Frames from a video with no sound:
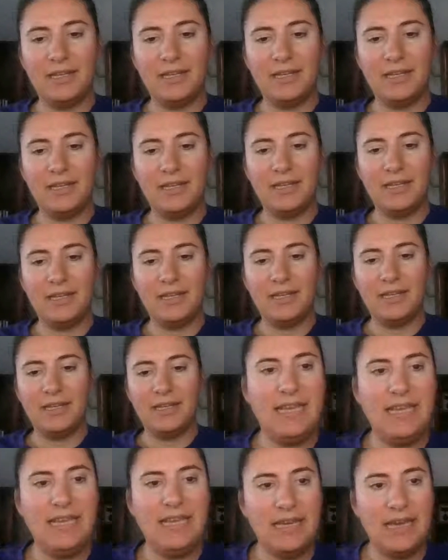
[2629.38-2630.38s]
lot of
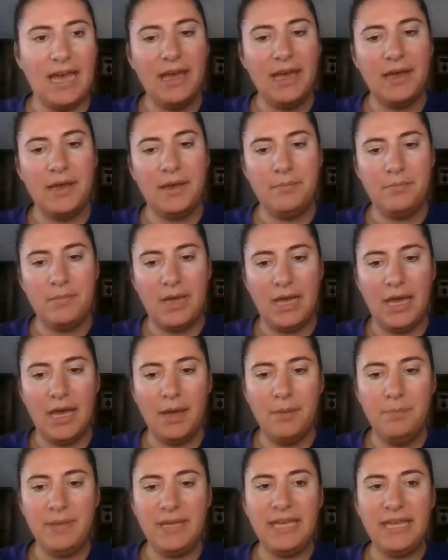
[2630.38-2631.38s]
the
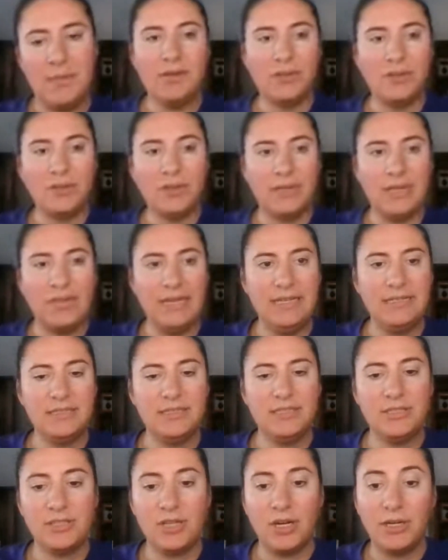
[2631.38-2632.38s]
appeal
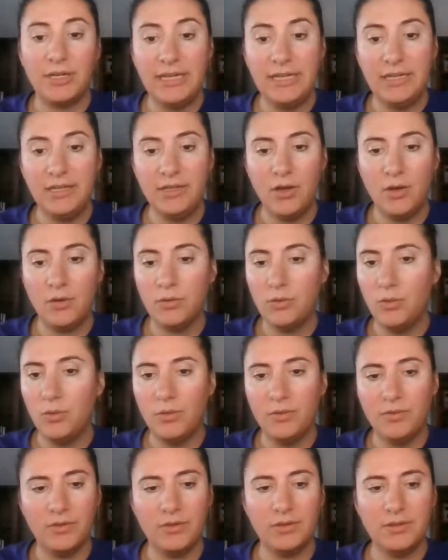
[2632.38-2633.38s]
in starting Code
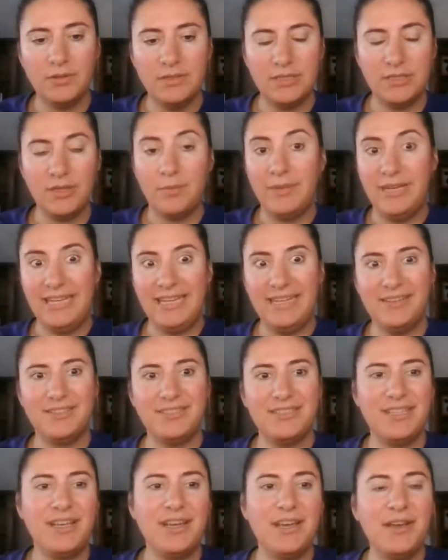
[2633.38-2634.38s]
Louisville so many
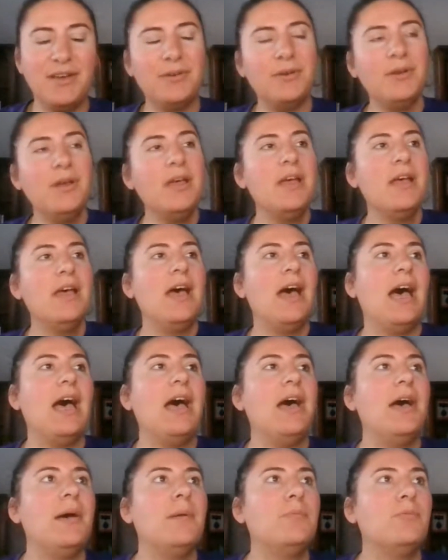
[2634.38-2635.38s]
years ago
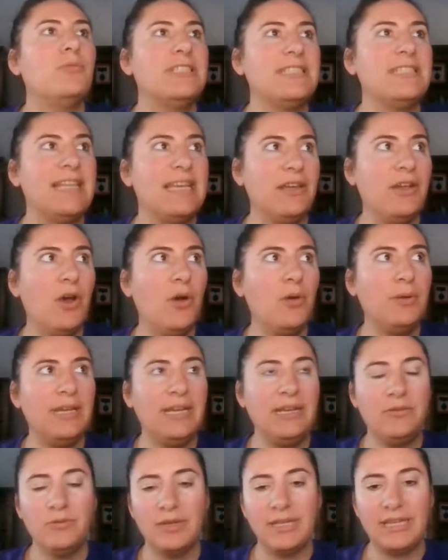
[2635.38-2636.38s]
was that
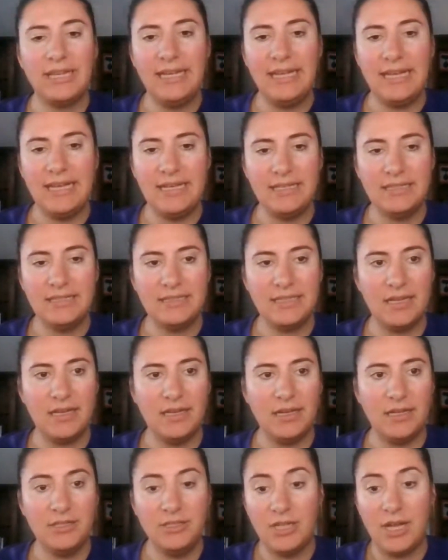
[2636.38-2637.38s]
coding really is
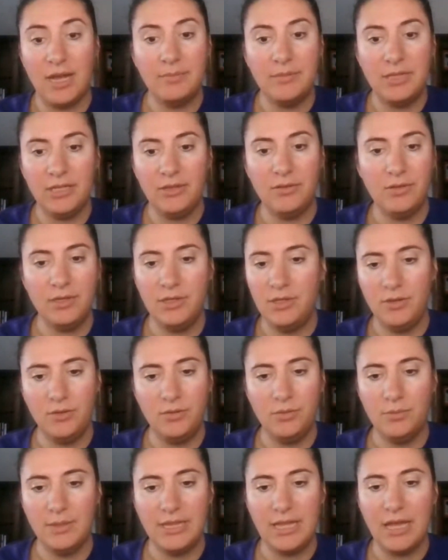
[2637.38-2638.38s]
a job that you can
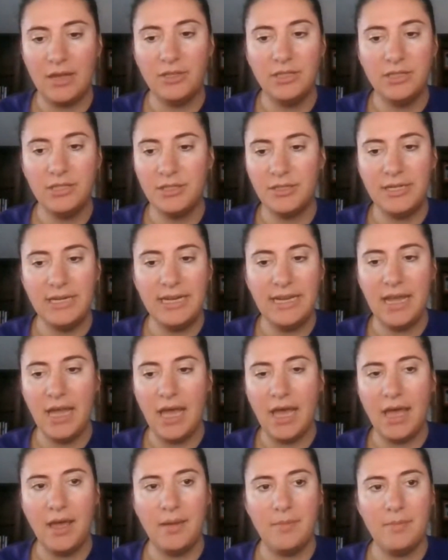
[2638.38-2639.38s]
do without a degree.
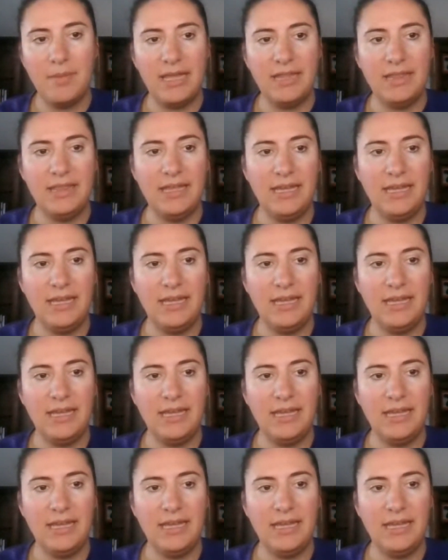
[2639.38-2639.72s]
I